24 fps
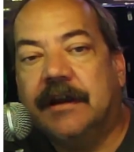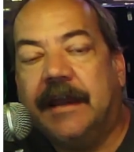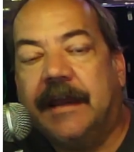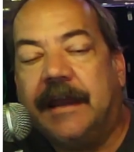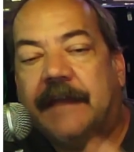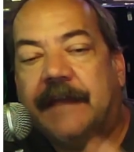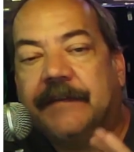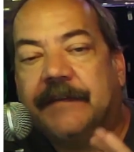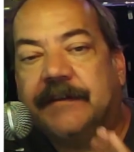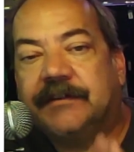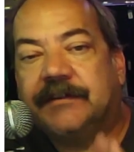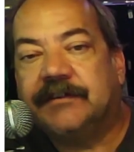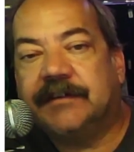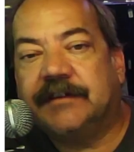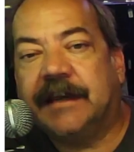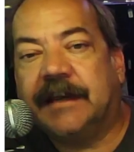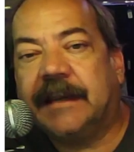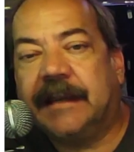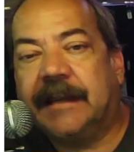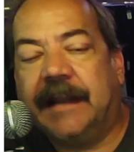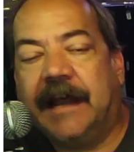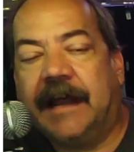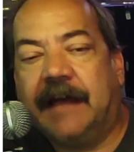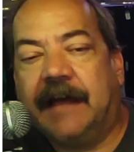and the
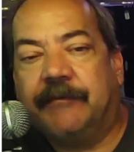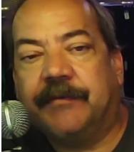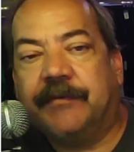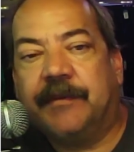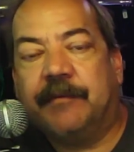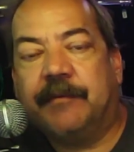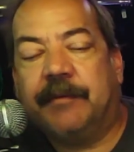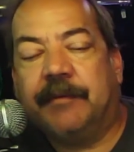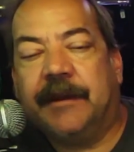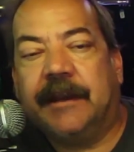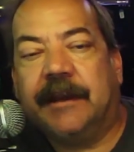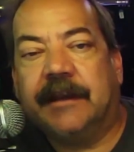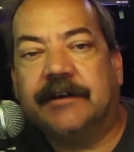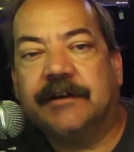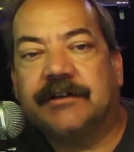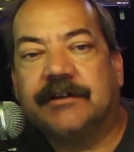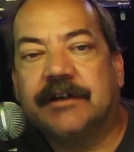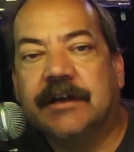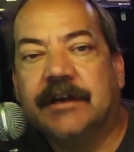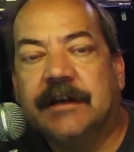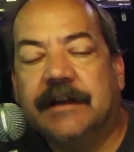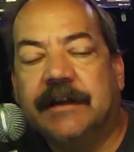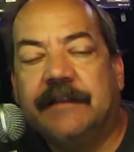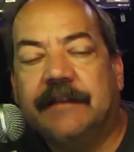second half of the page,
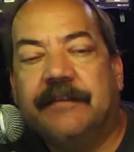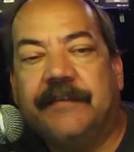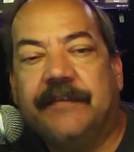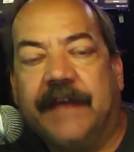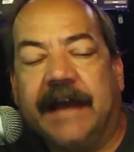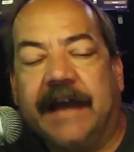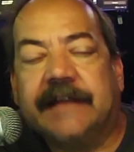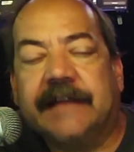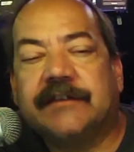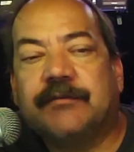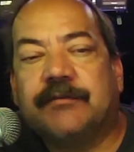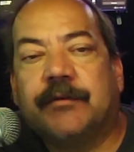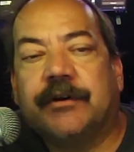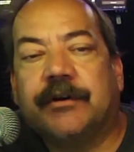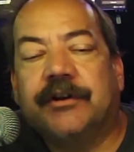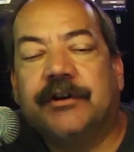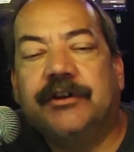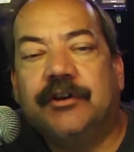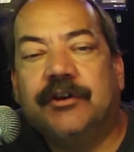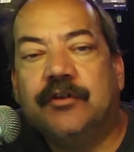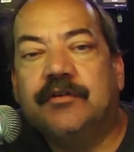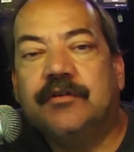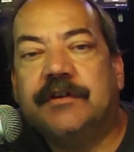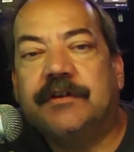that's where
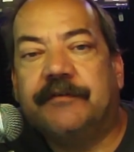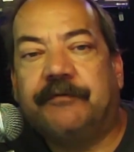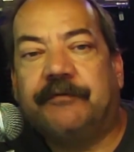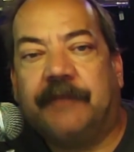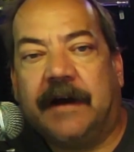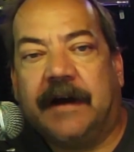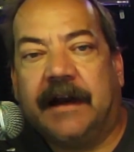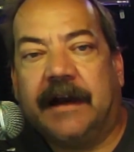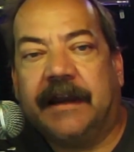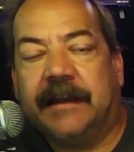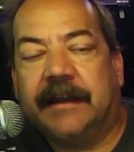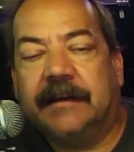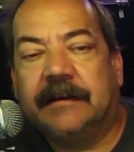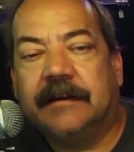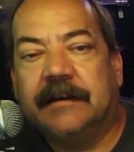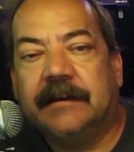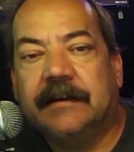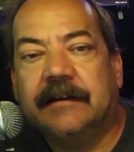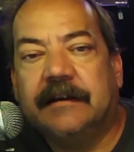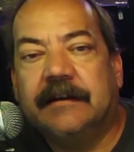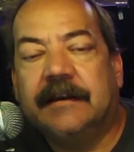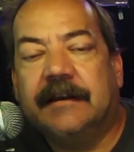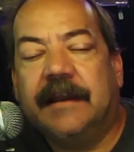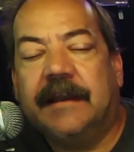you define
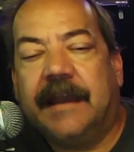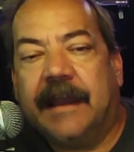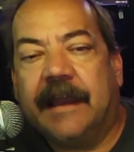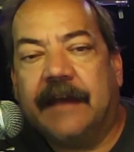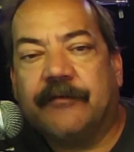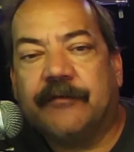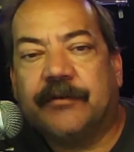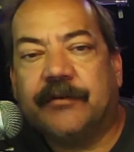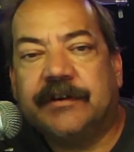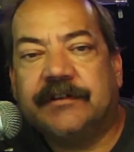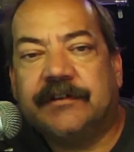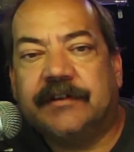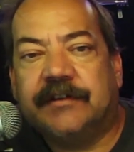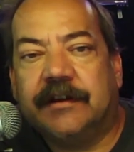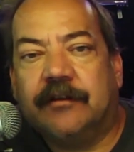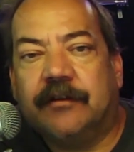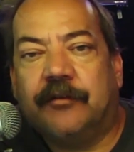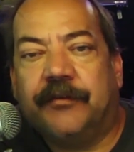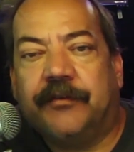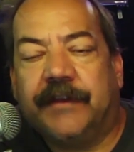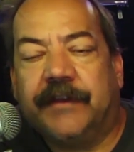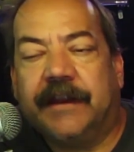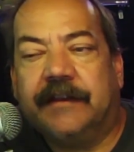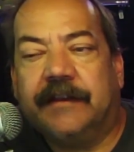every single
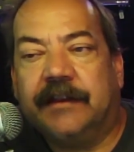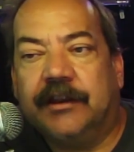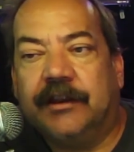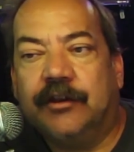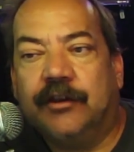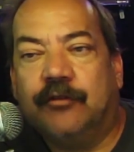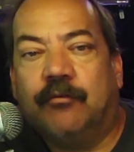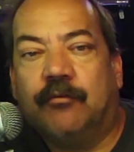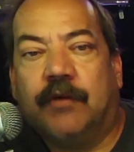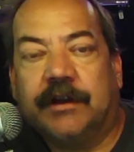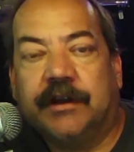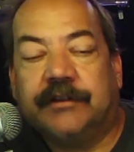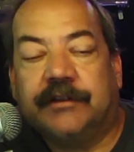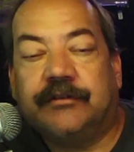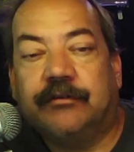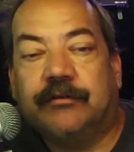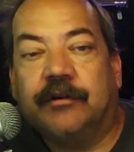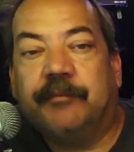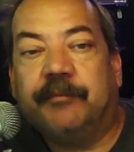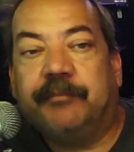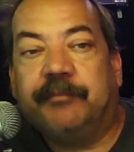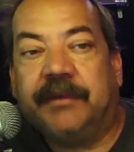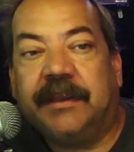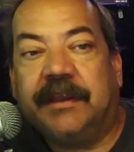thing that you want to
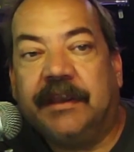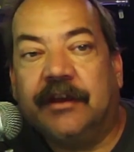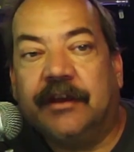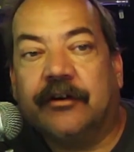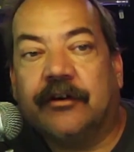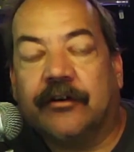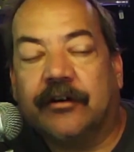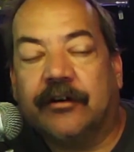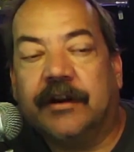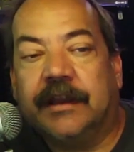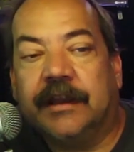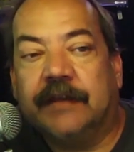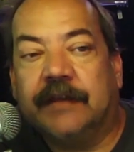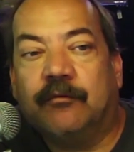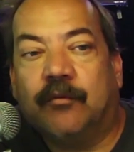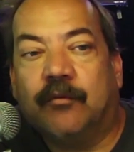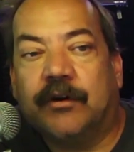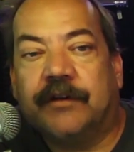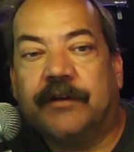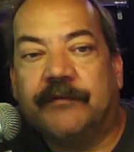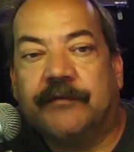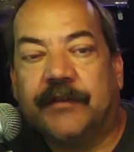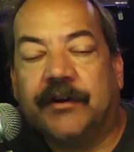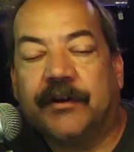appear in one
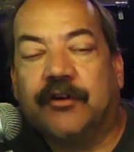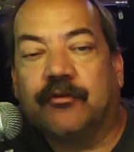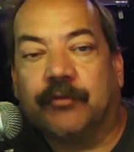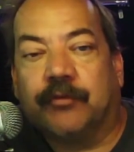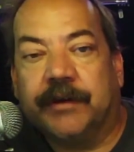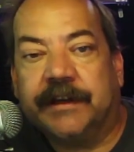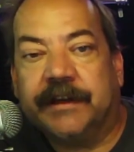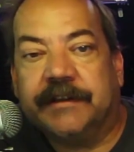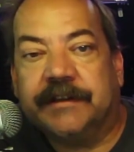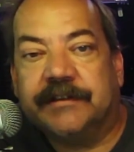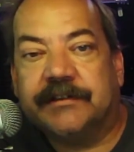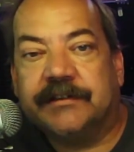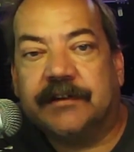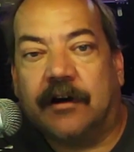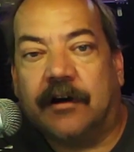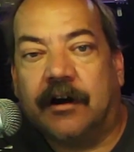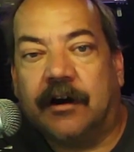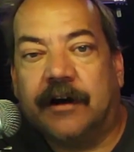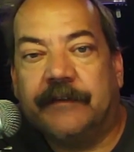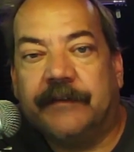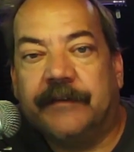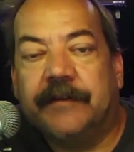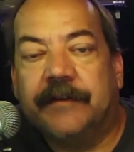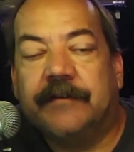of the grids
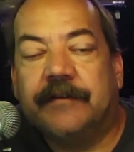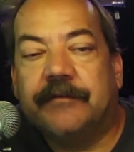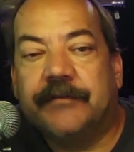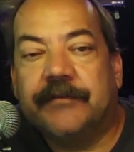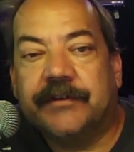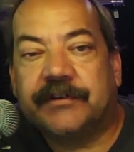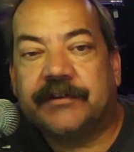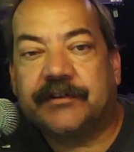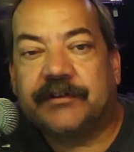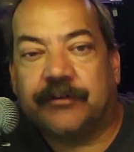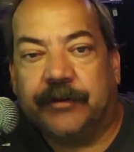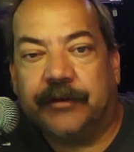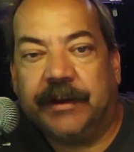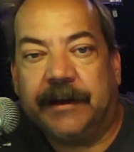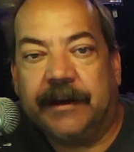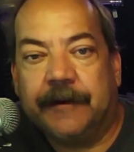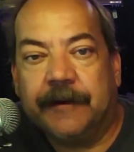on the screen.